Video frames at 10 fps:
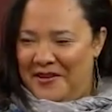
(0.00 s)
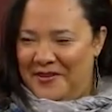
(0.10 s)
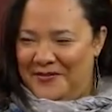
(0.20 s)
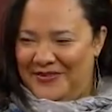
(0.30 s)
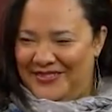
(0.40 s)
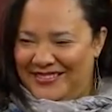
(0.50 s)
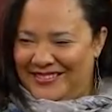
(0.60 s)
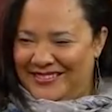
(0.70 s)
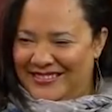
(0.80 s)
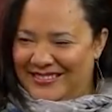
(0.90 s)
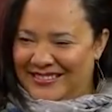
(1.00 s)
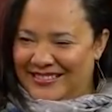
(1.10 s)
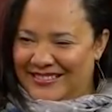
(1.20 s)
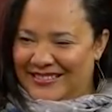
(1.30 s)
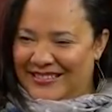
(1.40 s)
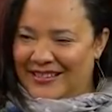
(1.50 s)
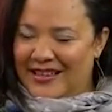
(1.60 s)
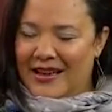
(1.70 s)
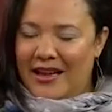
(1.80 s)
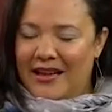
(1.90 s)
Puff, I'm not trying to Olivia
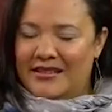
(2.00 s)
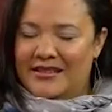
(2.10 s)
Pope you at